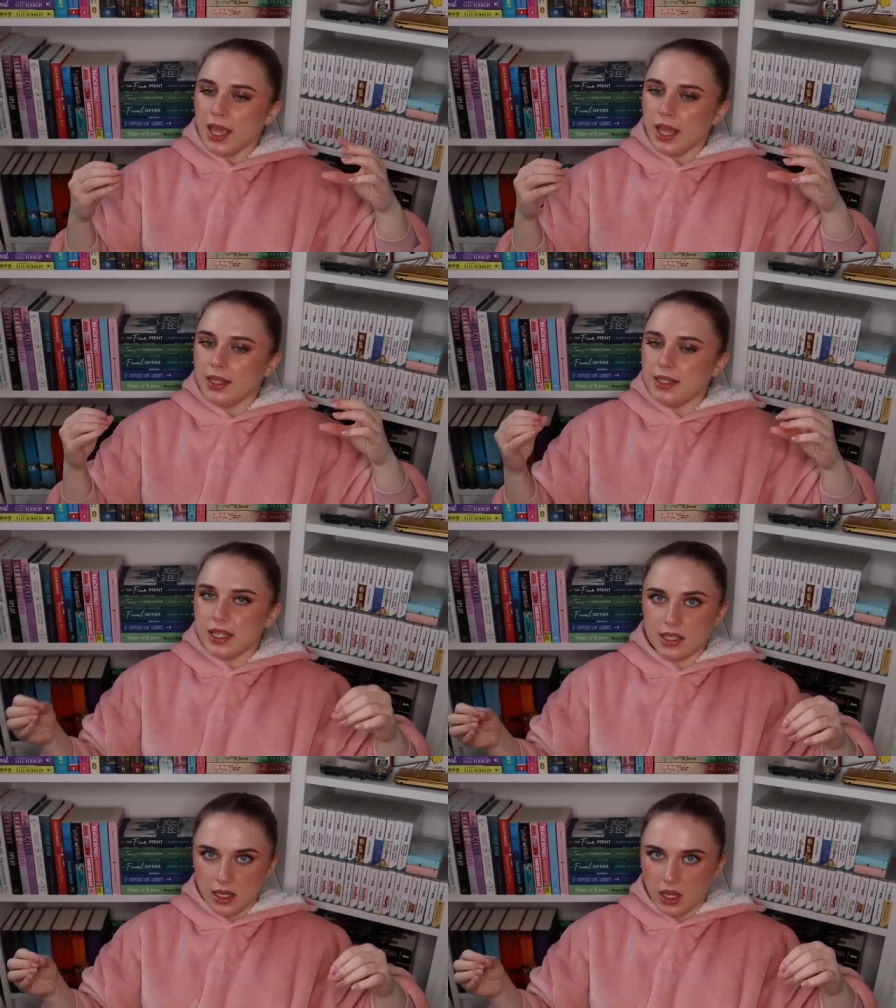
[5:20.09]
in
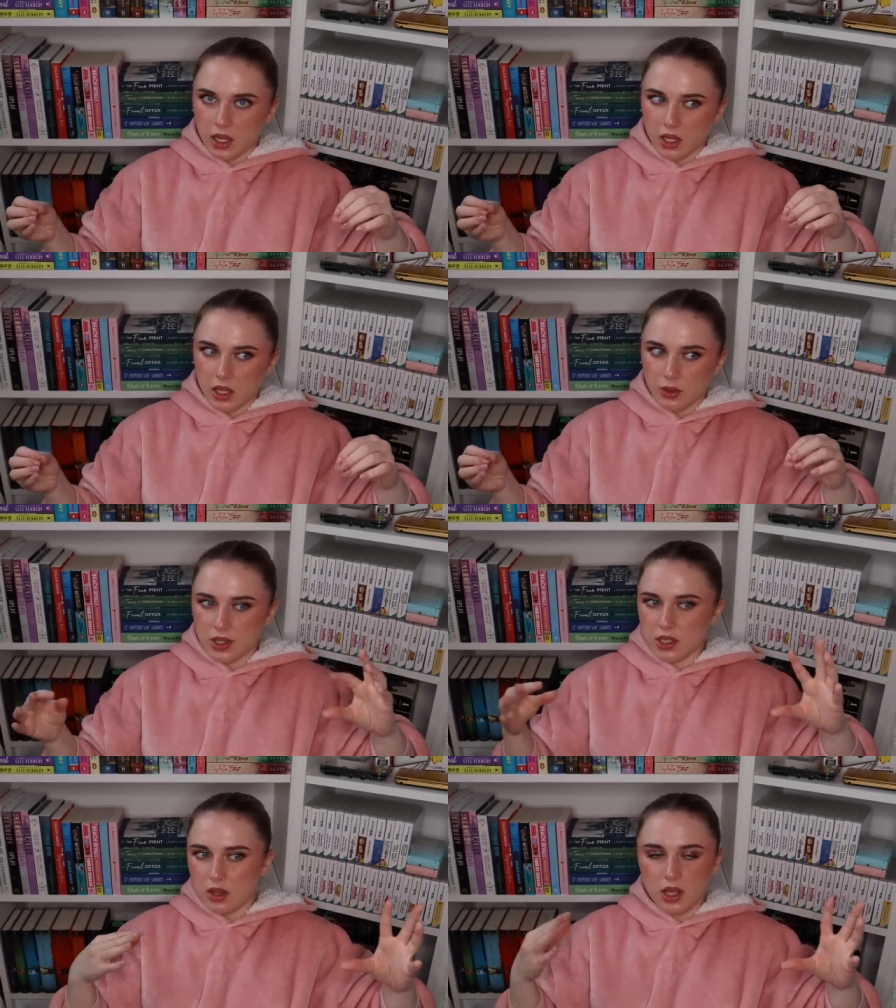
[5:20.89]
disney it was
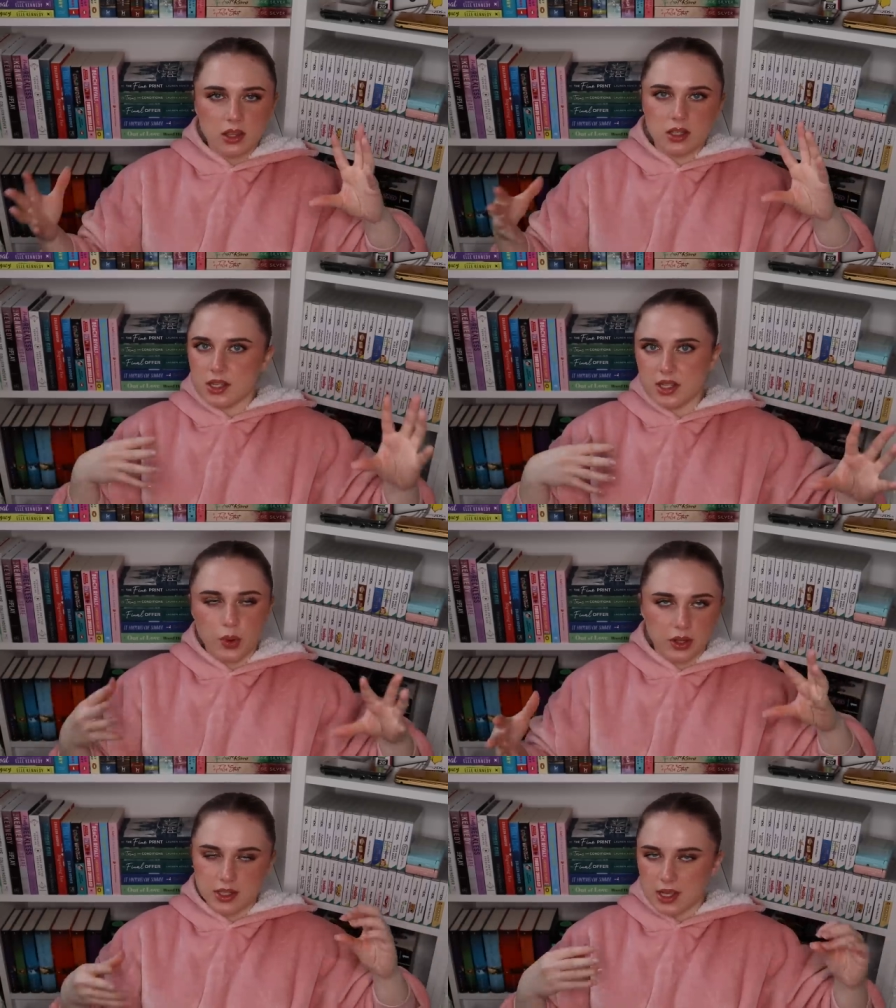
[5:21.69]
a, either Disney
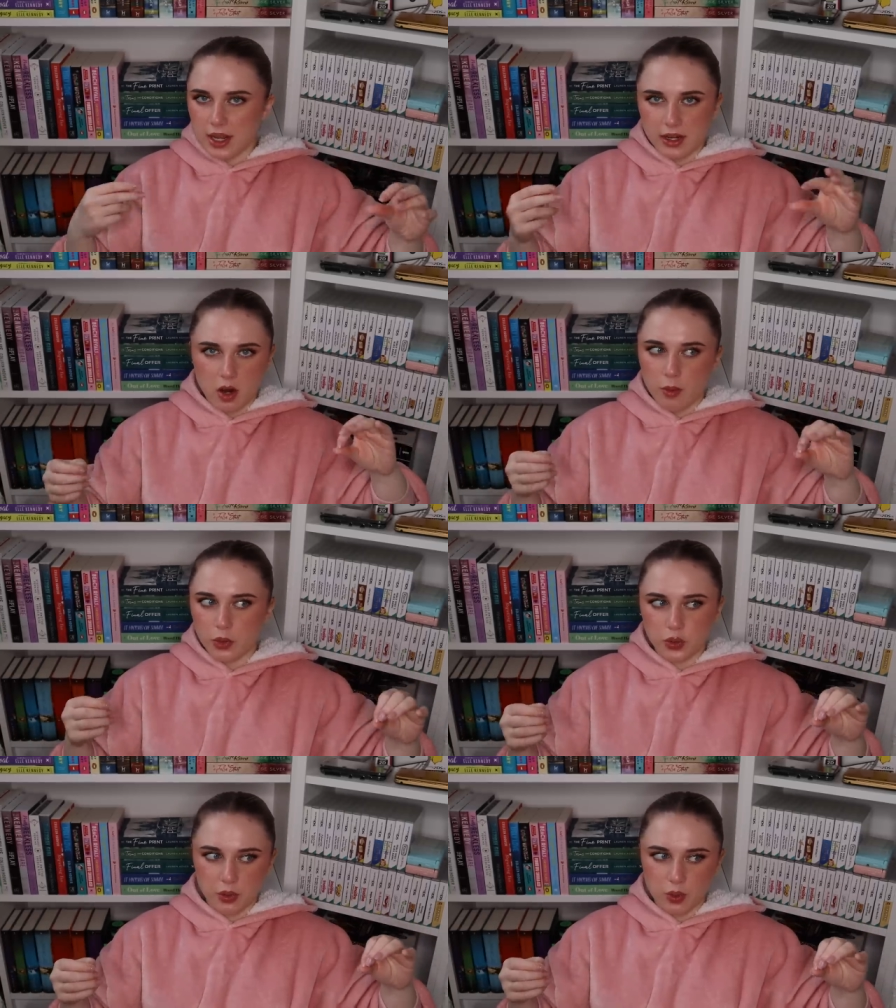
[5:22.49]
World, Disneyland, I can't
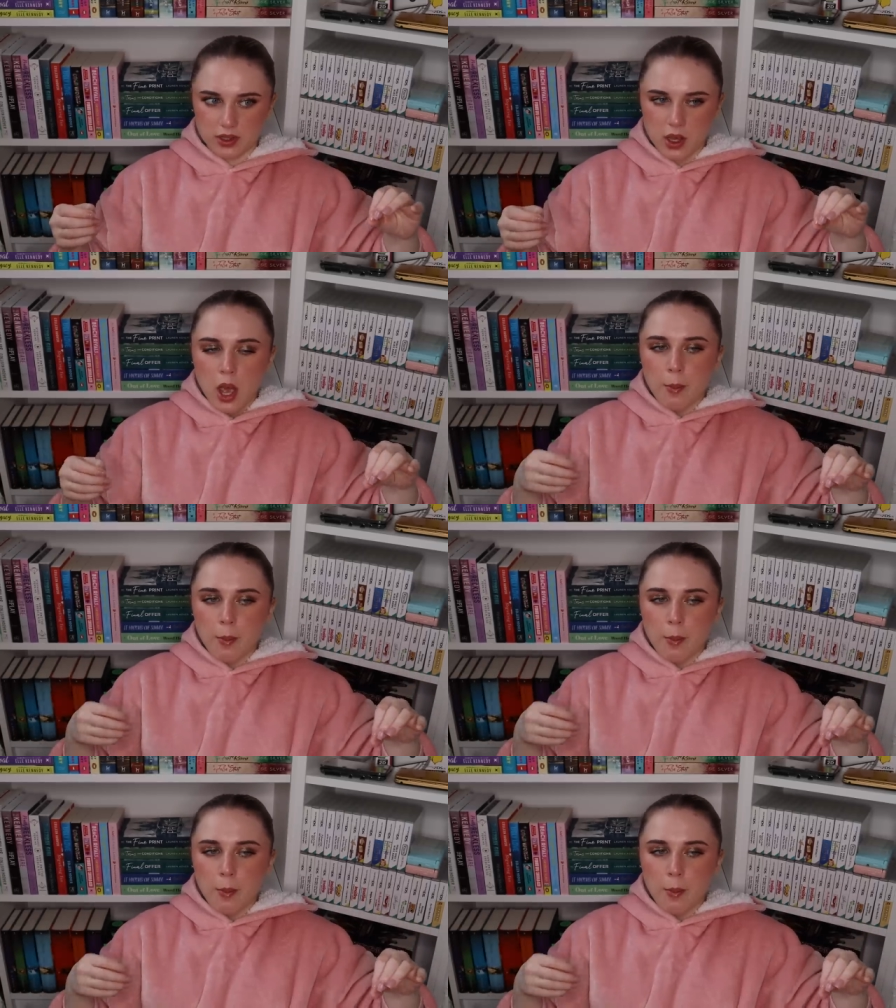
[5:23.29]
remember which one it was,